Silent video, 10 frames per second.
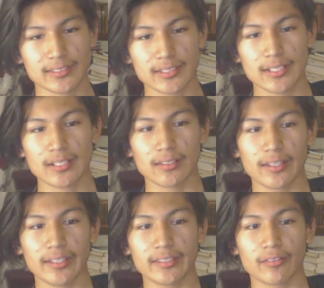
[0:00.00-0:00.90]
Act,
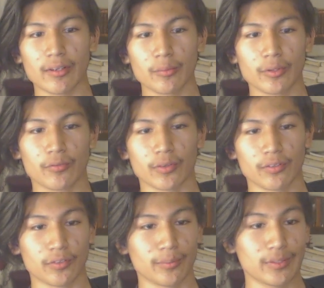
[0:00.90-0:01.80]
laying the groundwork
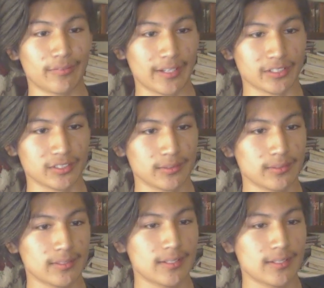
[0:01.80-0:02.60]
for affirmative action.